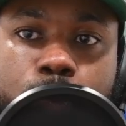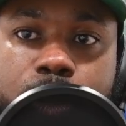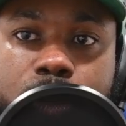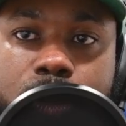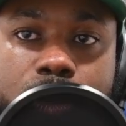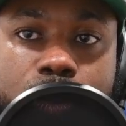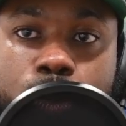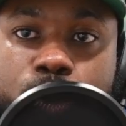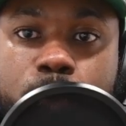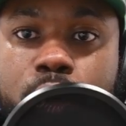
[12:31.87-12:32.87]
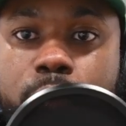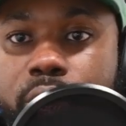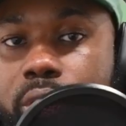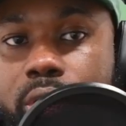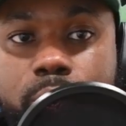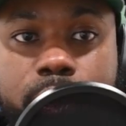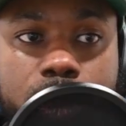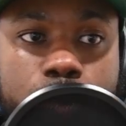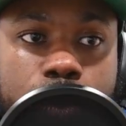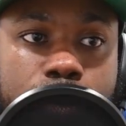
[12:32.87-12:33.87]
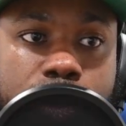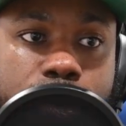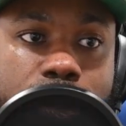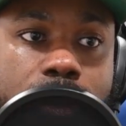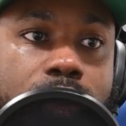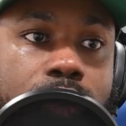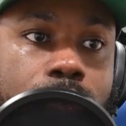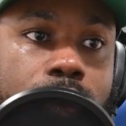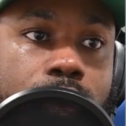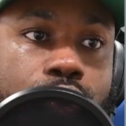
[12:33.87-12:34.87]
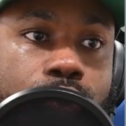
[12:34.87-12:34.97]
businesses or small businesses, but there will be businesses over there.